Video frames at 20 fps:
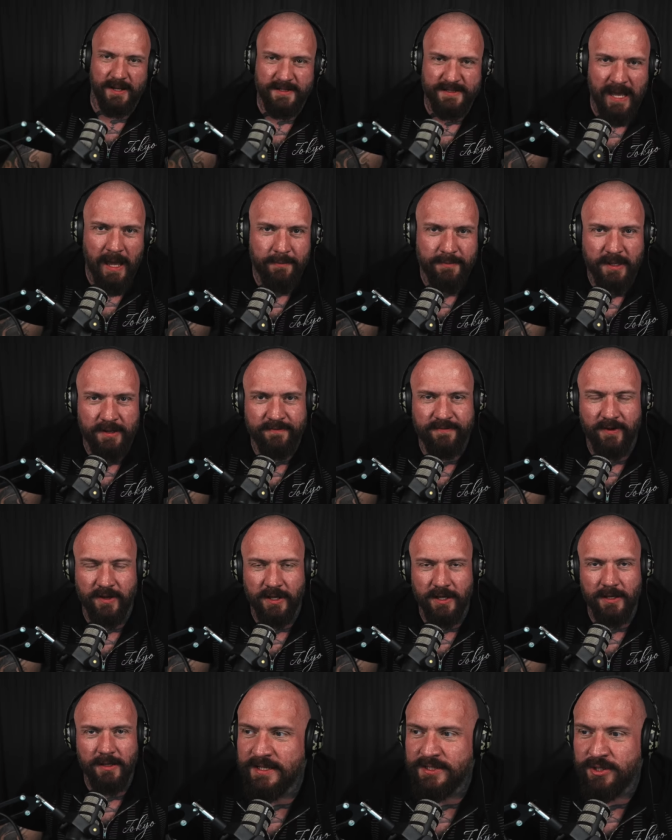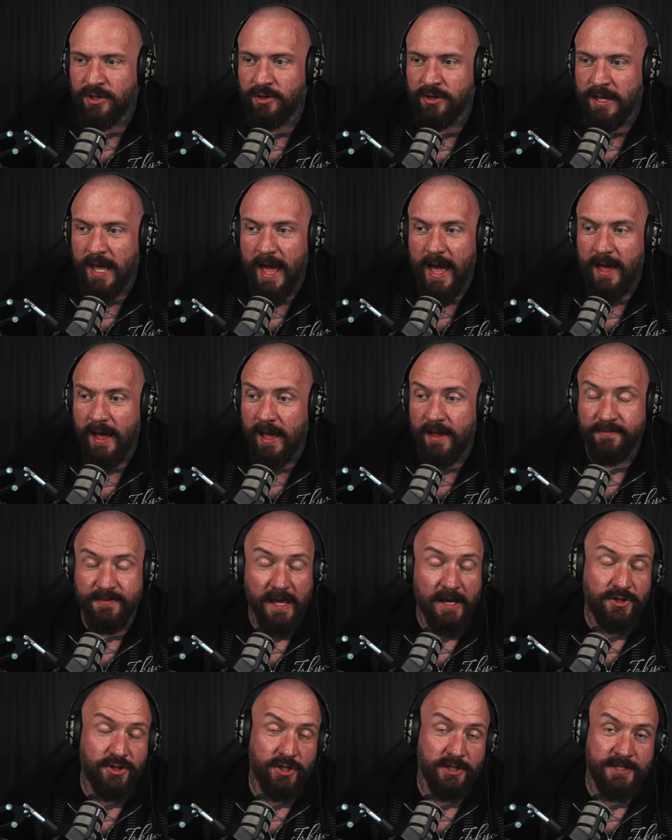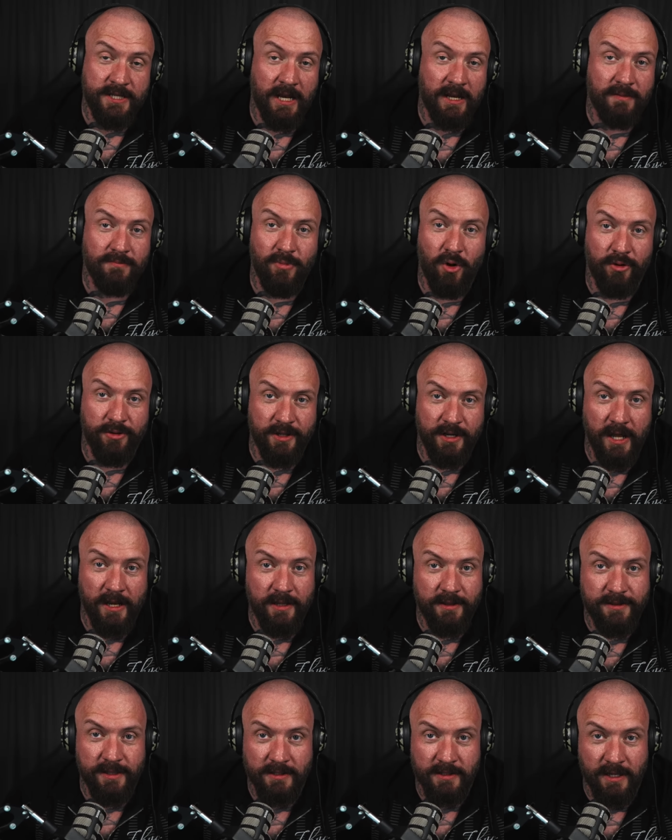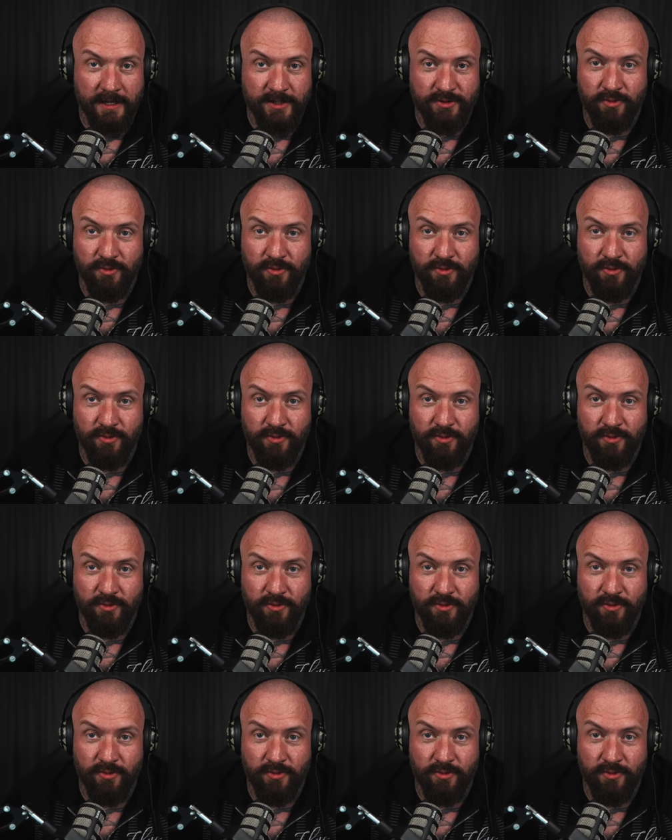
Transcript: it's happening for you. So yeah, that should tell him more than anything that he's